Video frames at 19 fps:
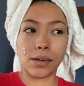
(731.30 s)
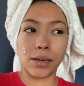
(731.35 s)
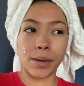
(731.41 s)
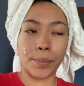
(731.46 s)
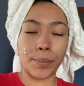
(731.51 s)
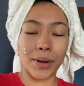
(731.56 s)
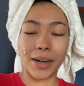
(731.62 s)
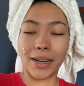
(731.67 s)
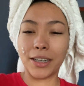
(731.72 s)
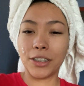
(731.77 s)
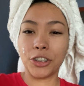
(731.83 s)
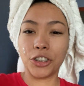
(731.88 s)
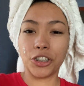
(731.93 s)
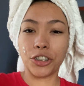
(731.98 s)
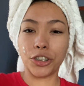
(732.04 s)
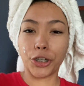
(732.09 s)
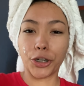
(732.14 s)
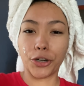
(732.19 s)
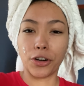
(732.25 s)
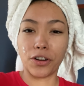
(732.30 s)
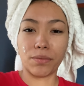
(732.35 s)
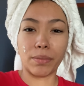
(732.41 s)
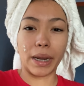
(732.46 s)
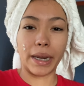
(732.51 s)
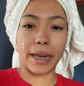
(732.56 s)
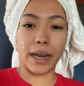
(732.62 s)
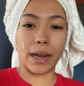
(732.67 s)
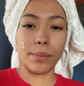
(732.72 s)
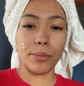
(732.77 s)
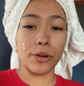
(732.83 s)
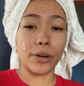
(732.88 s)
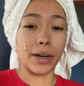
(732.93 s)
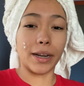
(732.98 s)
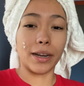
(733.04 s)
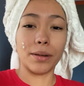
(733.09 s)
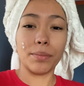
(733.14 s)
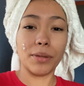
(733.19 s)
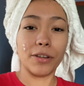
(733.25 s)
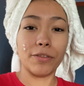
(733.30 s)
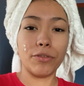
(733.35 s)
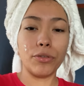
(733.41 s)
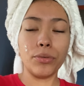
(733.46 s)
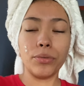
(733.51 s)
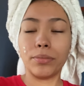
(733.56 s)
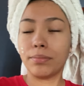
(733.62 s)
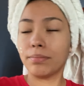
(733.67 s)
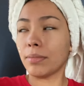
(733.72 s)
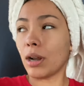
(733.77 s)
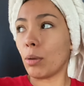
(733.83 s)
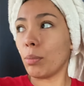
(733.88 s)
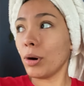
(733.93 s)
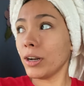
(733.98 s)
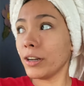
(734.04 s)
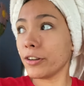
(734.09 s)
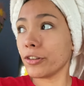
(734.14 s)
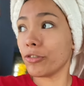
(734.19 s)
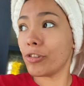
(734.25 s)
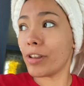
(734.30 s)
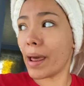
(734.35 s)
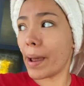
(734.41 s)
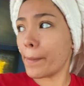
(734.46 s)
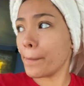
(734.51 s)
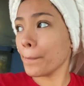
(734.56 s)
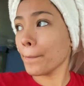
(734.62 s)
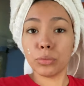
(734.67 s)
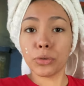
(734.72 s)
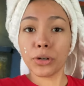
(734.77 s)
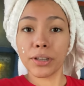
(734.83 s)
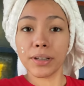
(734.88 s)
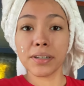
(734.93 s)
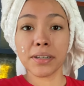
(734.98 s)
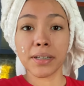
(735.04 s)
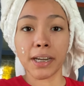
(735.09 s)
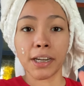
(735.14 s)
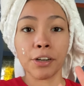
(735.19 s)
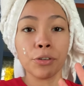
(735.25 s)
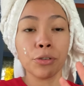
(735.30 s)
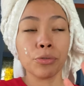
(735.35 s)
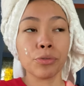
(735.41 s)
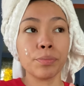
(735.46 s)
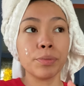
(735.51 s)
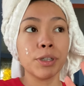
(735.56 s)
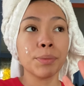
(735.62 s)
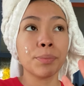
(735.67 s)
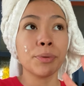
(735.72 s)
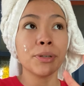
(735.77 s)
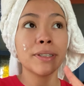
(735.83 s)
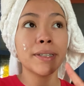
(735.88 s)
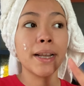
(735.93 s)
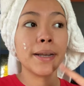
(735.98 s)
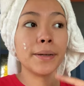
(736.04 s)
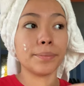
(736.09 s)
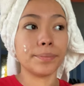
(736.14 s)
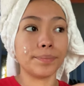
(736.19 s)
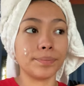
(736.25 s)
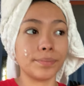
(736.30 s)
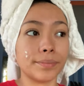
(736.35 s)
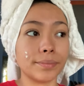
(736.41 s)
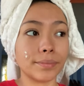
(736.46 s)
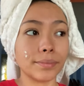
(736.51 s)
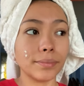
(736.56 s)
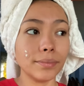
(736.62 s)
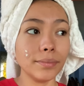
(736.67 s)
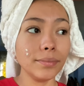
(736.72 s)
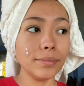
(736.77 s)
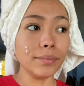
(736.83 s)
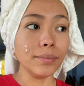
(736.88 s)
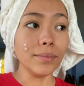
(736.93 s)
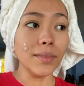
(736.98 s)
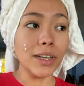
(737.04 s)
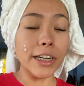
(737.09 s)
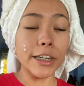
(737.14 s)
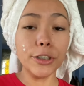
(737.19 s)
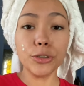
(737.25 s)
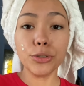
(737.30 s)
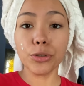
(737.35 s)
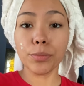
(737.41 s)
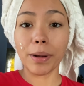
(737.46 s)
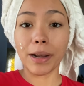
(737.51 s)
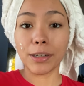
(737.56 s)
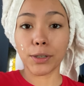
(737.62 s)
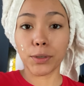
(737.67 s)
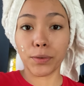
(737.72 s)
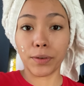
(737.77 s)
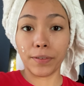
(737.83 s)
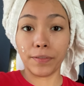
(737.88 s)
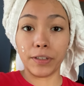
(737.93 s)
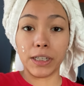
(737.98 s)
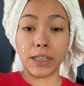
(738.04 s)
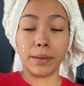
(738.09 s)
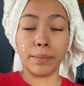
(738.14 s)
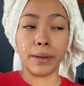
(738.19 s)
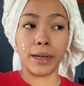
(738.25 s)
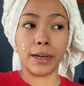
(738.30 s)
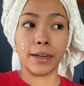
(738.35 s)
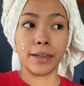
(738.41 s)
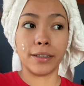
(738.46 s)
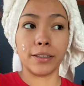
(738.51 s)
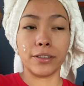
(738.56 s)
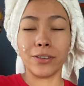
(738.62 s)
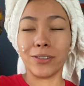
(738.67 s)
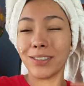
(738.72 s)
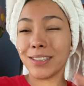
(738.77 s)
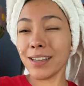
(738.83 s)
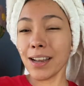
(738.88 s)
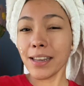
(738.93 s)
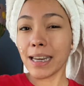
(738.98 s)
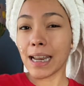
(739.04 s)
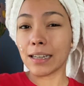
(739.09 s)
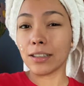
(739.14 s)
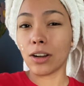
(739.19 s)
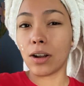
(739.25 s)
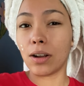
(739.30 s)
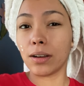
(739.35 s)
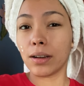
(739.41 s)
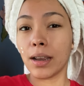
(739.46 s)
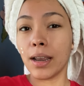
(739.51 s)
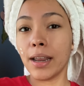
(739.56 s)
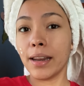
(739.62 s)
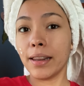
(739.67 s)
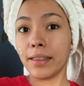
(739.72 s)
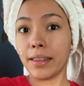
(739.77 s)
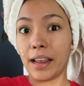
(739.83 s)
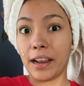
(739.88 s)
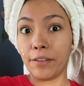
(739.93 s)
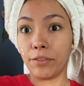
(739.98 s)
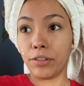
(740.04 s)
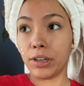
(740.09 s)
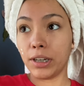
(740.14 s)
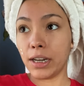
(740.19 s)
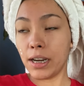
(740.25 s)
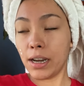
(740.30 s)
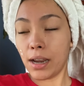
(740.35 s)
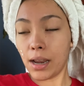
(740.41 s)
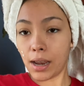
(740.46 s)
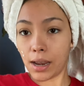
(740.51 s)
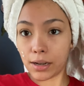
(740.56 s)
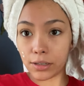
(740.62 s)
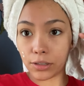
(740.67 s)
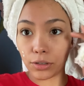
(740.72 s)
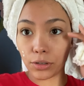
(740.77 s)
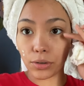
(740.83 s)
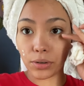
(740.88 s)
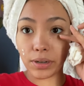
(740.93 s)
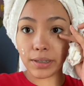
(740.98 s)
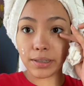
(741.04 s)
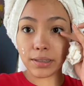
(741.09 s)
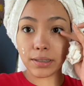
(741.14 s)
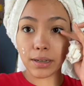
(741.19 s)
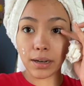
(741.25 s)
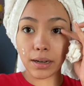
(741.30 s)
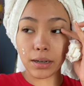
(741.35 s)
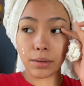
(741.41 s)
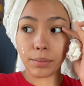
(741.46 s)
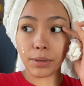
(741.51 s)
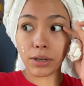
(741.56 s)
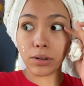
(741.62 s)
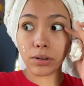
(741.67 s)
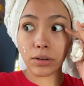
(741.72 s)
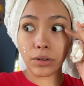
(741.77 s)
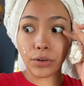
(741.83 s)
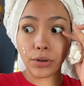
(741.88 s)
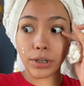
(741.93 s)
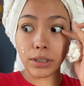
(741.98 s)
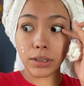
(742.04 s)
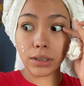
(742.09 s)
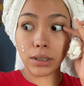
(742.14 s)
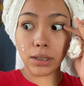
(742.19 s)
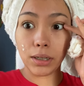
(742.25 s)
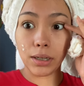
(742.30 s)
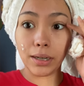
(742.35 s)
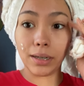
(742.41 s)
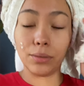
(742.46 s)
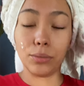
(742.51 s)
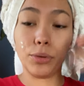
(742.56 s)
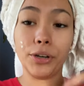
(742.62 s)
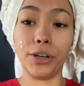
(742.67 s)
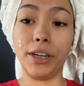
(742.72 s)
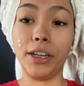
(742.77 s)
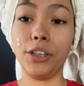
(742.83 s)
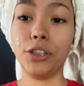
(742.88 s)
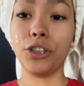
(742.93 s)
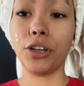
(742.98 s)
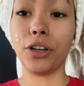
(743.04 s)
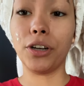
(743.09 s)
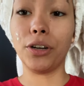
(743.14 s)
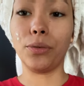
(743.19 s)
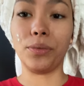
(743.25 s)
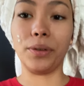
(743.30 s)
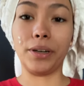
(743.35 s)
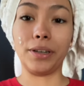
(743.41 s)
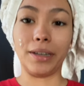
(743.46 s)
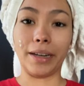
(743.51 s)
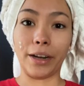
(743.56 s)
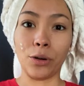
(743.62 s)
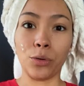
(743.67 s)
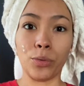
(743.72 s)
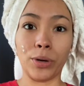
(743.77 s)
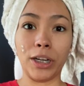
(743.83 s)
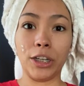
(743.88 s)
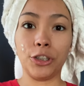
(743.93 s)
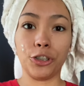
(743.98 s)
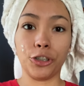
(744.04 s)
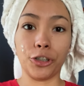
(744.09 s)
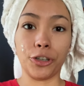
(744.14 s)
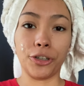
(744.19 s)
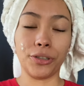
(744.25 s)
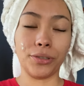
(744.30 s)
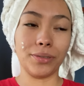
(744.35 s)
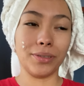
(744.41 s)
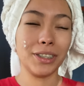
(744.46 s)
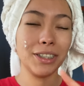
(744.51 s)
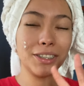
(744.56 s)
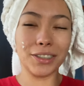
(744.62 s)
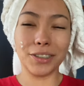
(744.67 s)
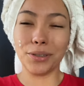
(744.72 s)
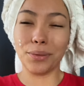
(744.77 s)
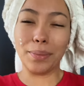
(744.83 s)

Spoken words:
But I can just turn off my camera and I can make food. I'll probably do that. For the second group to present, each group has 15 minutes. So it's not that long, thankfully. So it's not gonna be all crazy. And we're each gonna wear like a red shirt just to